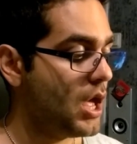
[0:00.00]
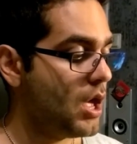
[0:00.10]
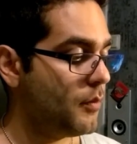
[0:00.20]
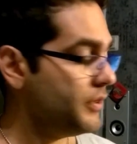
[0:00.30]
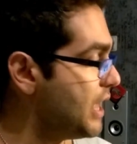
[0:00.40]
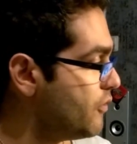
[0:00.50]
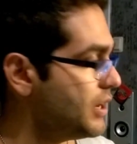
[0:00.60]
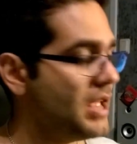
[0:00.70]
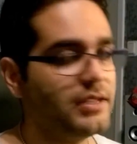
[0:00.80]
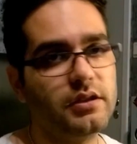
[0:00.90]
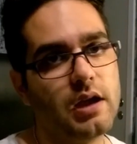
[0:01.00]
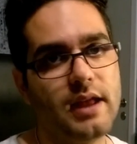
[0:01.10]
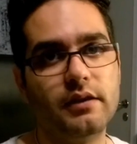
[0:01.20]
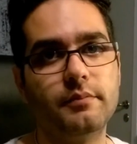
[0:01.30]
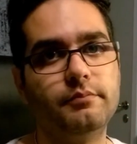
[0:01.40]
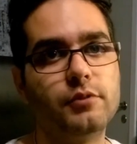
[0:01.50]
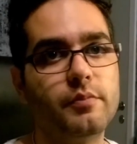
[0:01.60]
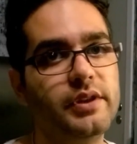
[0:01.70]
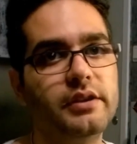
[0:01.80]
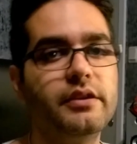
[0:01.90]
But that one had a
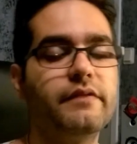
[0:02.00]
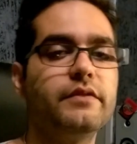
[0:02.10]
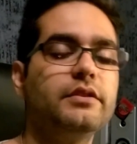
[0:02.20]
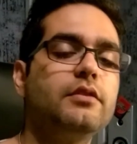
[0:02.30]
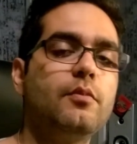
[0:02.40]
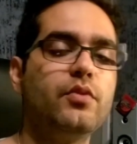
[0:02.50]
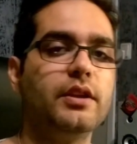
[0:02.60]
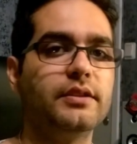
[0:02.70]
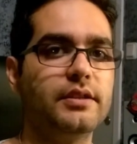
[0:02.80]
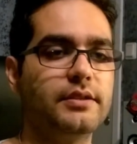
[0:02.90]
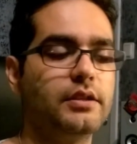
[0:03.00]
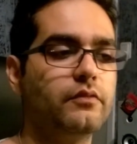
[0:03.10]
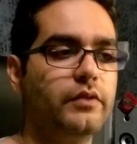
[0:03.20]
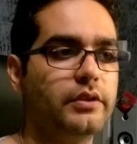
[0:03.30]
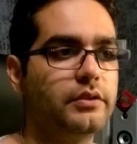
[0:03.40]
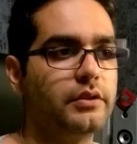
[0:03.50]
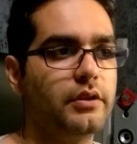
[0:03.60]
completely different operating system with